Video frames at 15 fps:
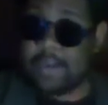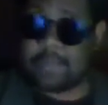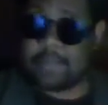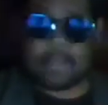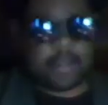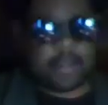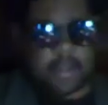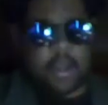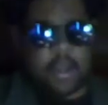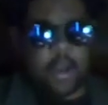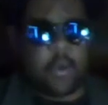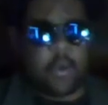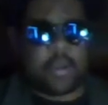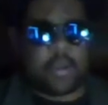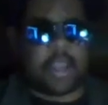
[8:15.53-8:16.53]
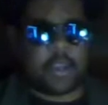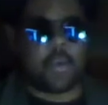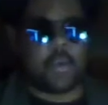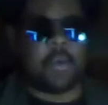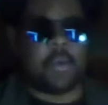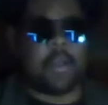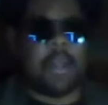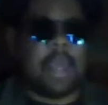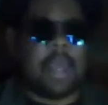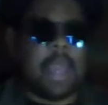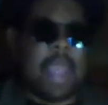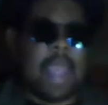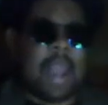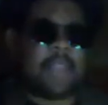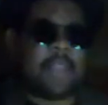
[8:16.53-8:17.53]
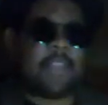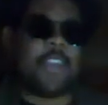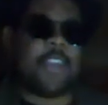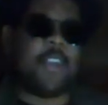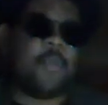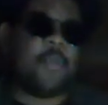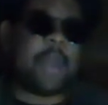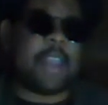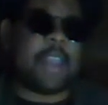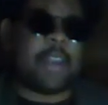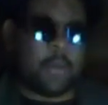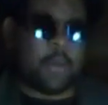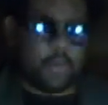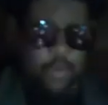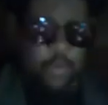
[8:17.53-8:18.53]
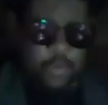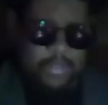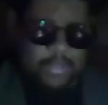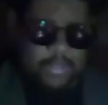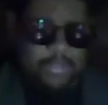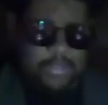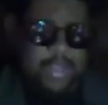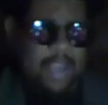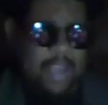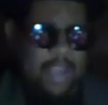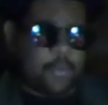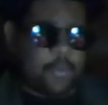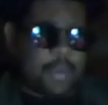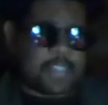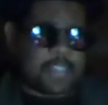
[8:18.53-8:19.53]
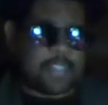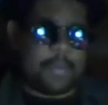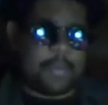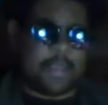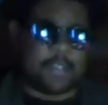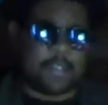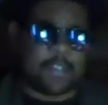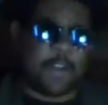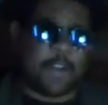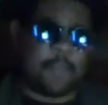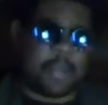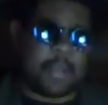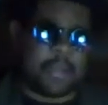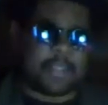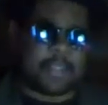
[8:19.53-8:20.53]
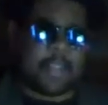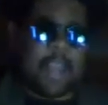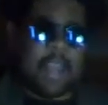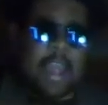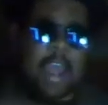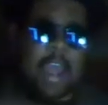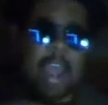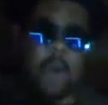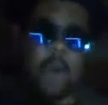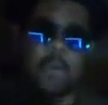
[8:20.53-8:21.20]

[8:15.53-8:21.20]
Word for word: I'm like, okay, cool. And the UN or the world leaders have a reason to be concerned because how